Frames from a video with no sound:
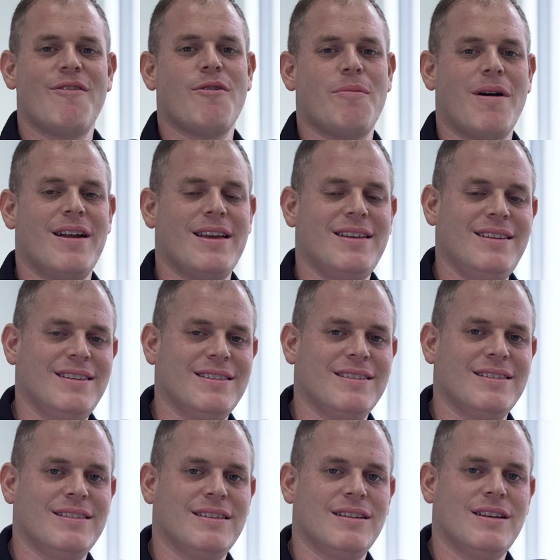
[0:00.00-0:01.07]
everybody,
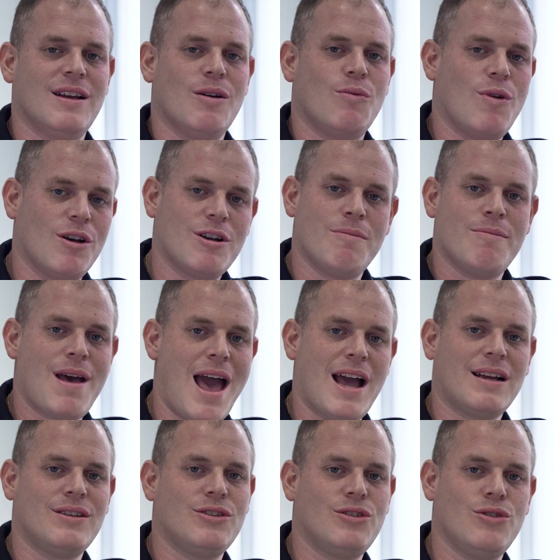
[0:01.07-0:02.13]
welcome
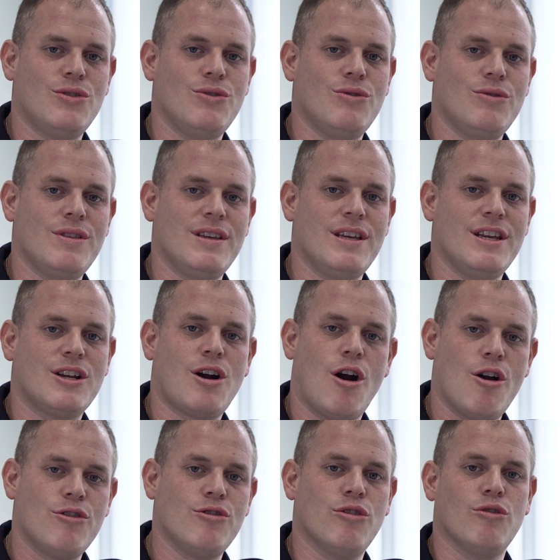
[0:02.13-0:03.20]
back to the
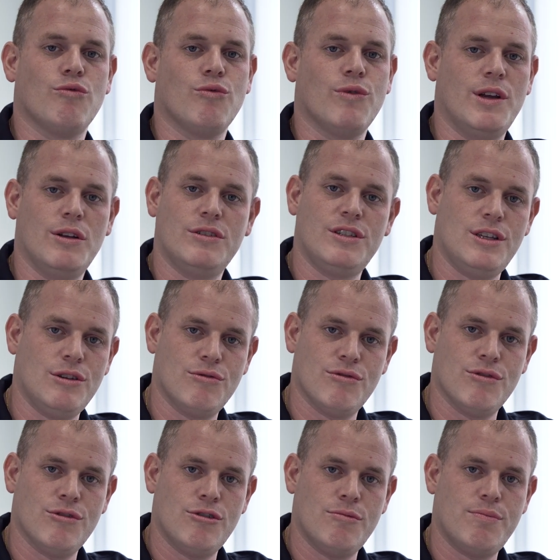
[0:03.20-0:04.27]
Cardinal Realty
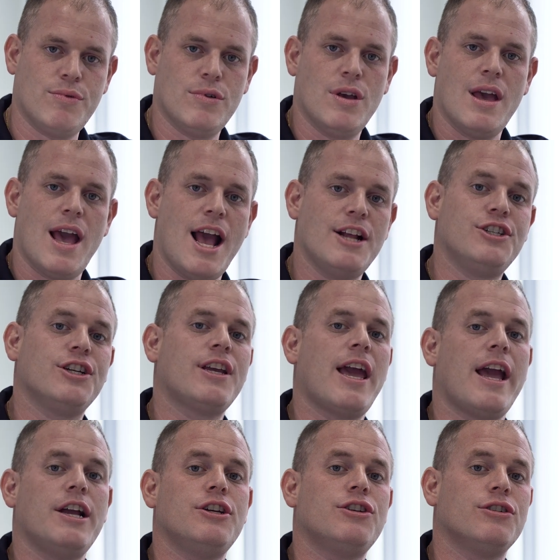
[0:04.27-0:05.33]
Group
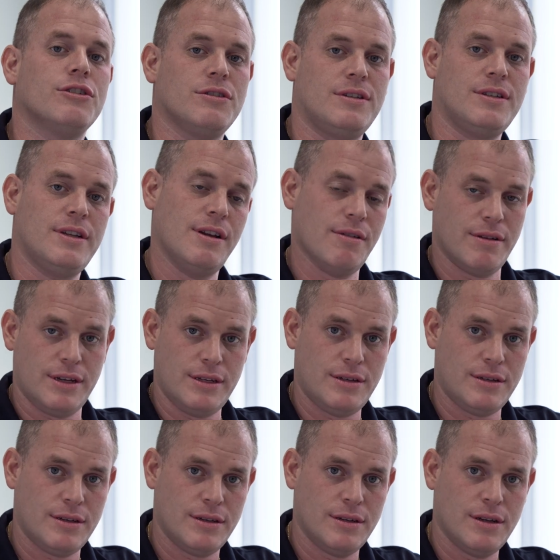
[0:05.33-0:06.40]
educational
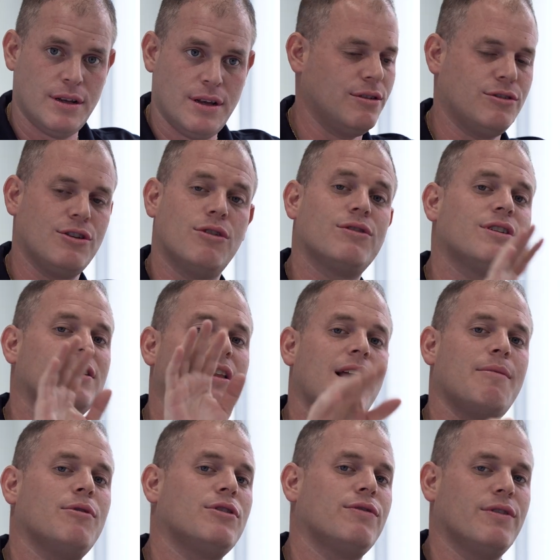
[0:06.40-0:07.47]
series. There's no
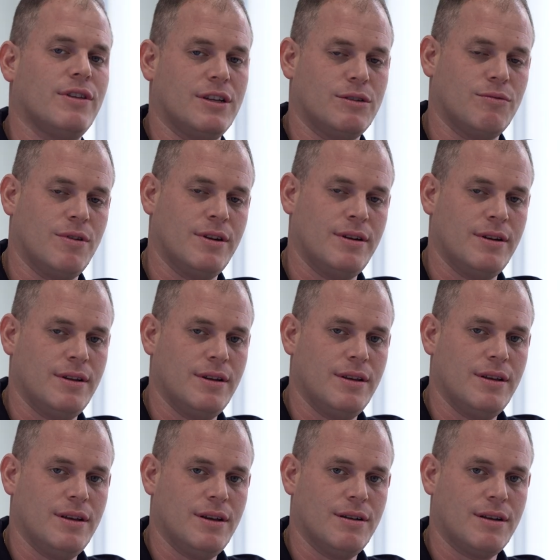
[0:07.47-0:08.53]
disclaimers for this one,
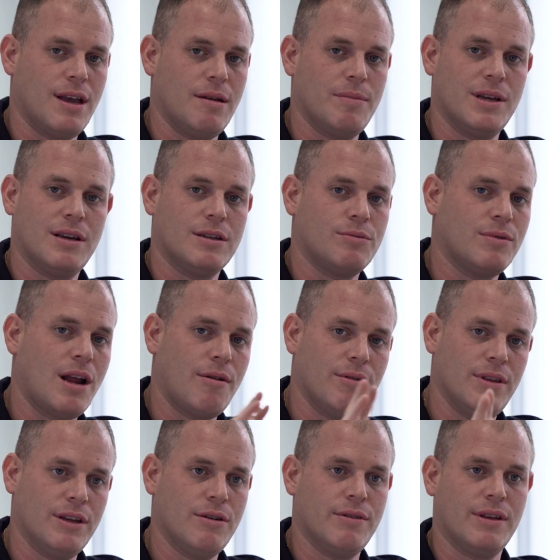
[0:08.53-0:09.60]
okay, because we're not
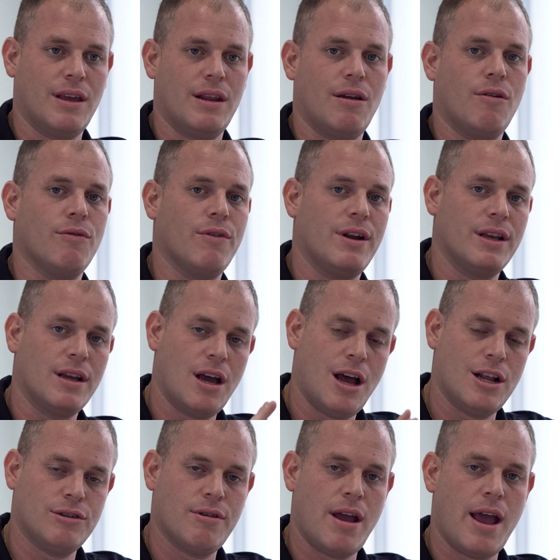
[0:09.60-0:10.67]
really going over any
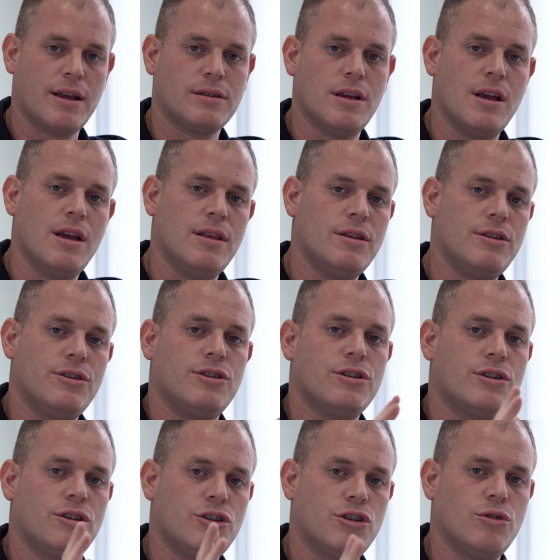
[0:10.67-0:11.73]
contracts. This is
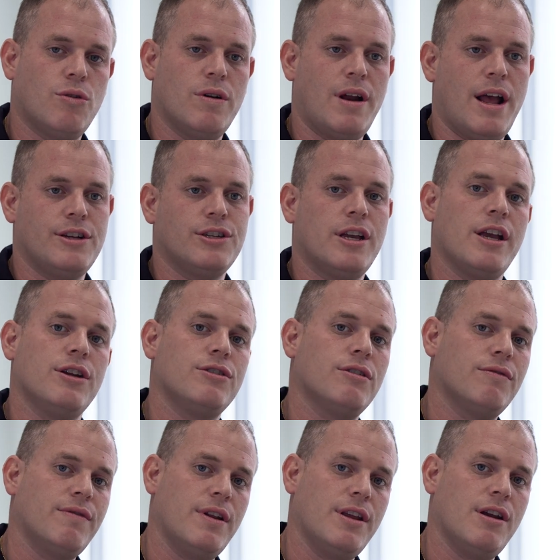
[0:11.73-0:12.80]
just a short
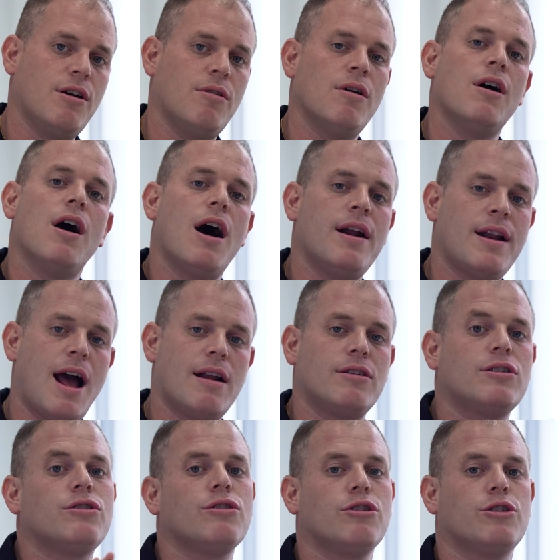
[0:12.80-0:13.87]
educational video on how to
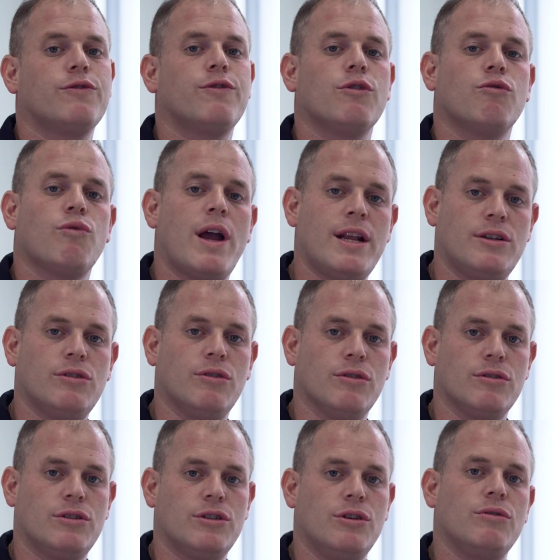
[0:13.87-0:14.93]
search for
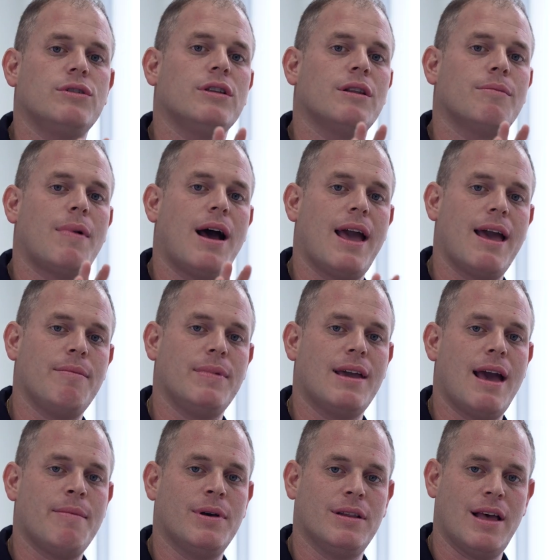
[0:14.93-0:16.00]
rentals using the Miami
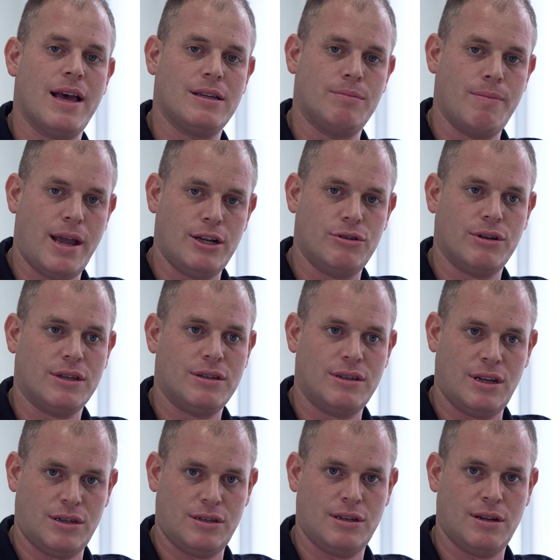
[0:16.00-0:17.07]
MLS matrix
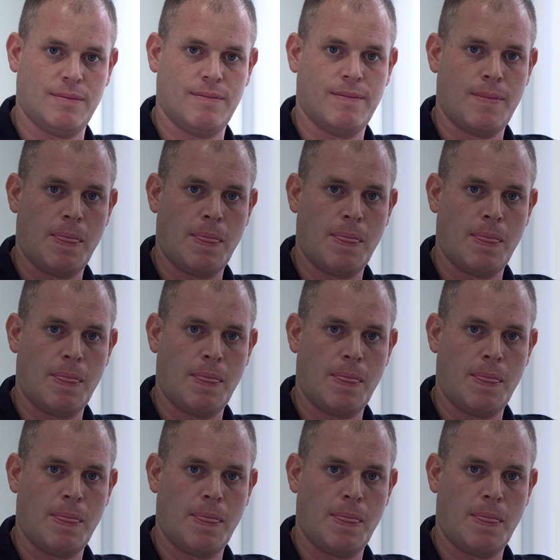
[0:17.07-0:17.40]
system.